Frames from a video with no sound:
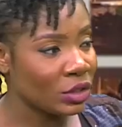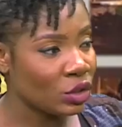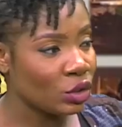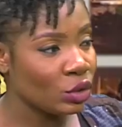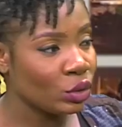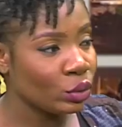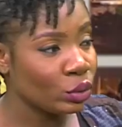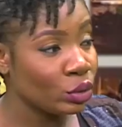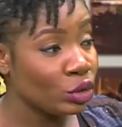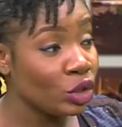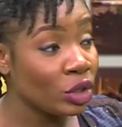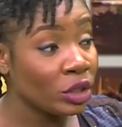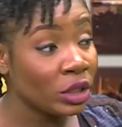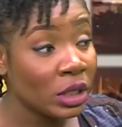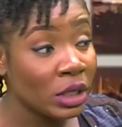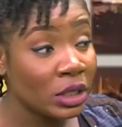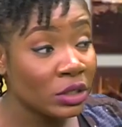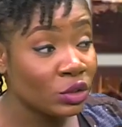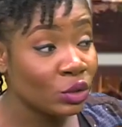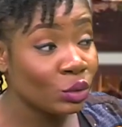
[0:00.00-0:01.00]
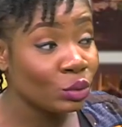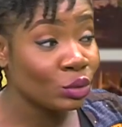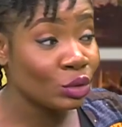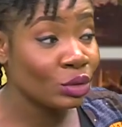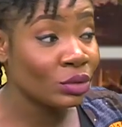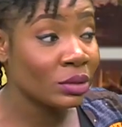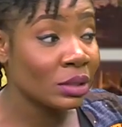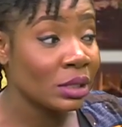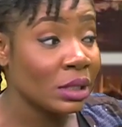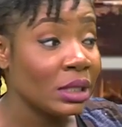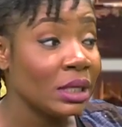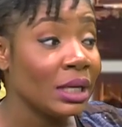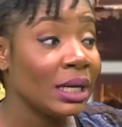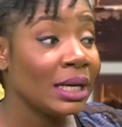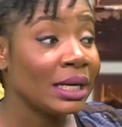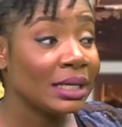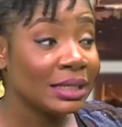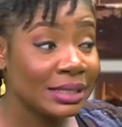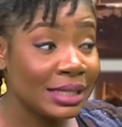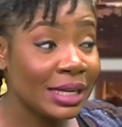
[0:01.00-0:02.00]
you know, journalists don't totally
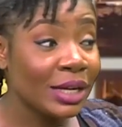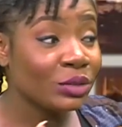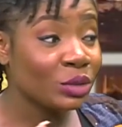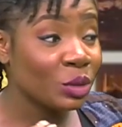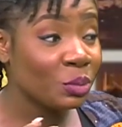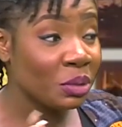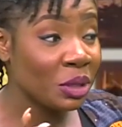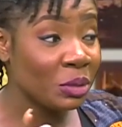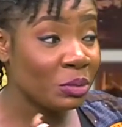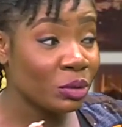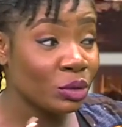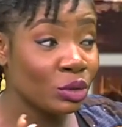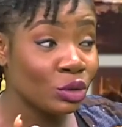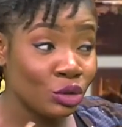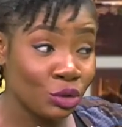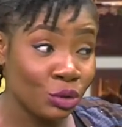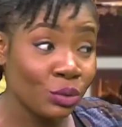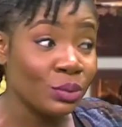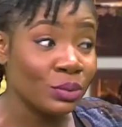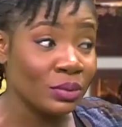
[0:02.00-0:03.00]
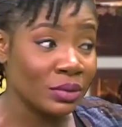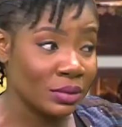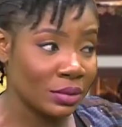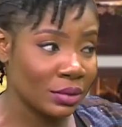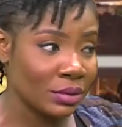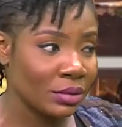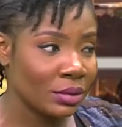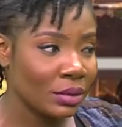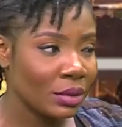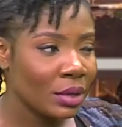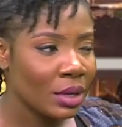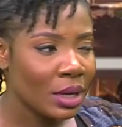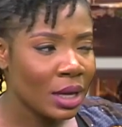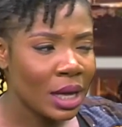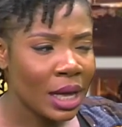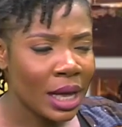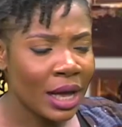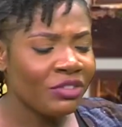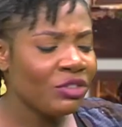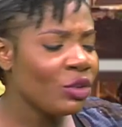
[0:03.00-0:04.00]
tell the people the truth. Mm
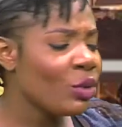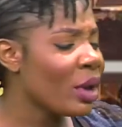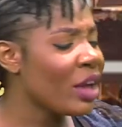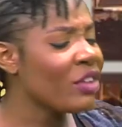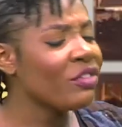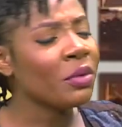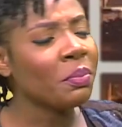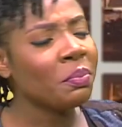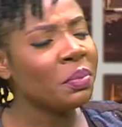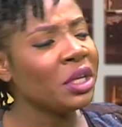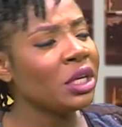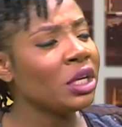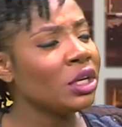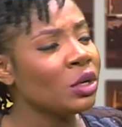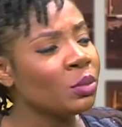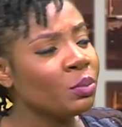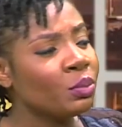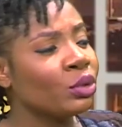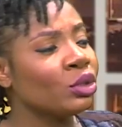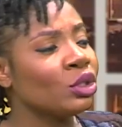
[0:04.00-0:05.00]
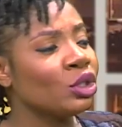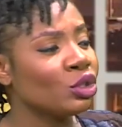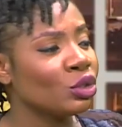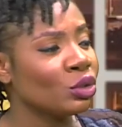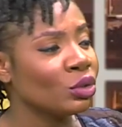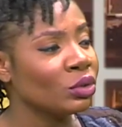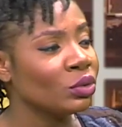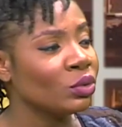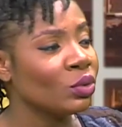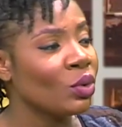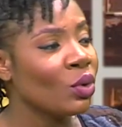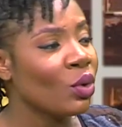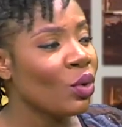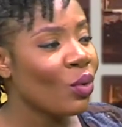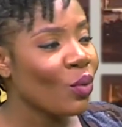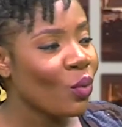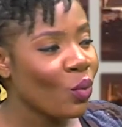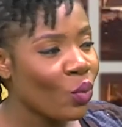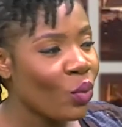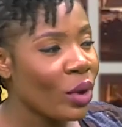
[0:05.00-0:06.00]
-hmm. Have you ever been in a position
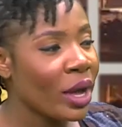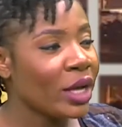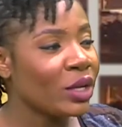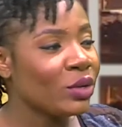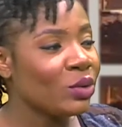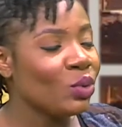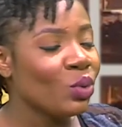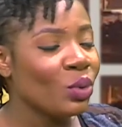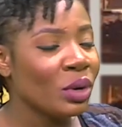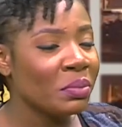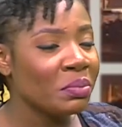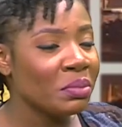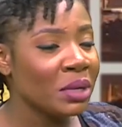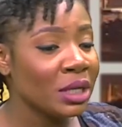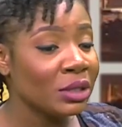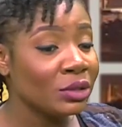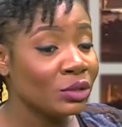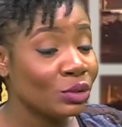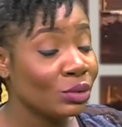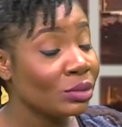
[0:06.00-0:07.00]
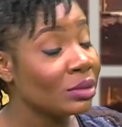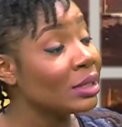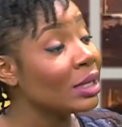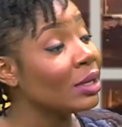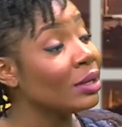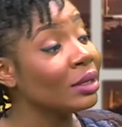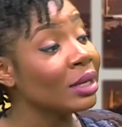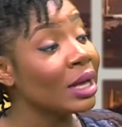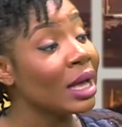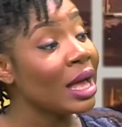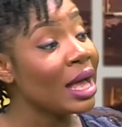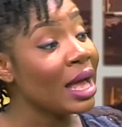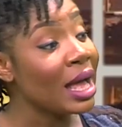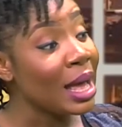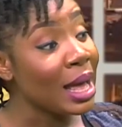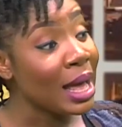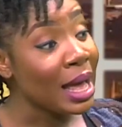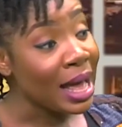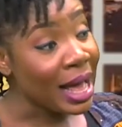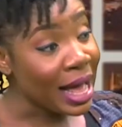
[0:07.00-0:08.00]
where you were made to tell
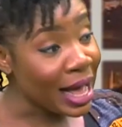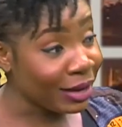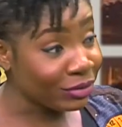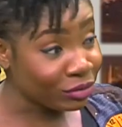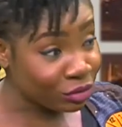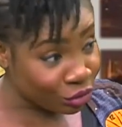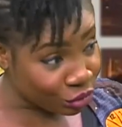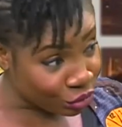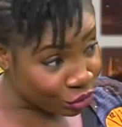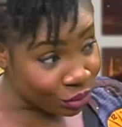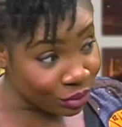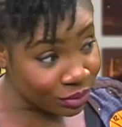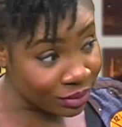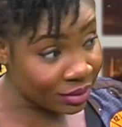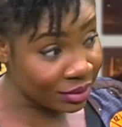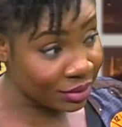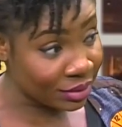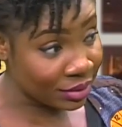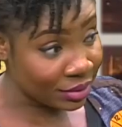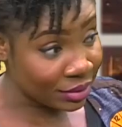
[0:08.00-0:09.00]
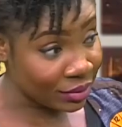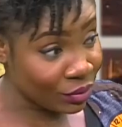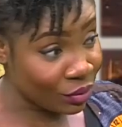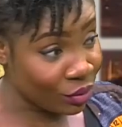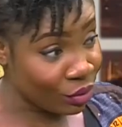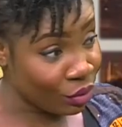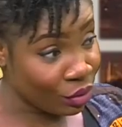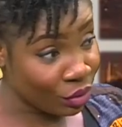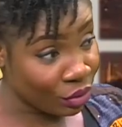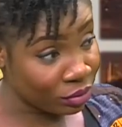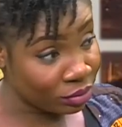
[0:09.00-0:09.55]
half truths or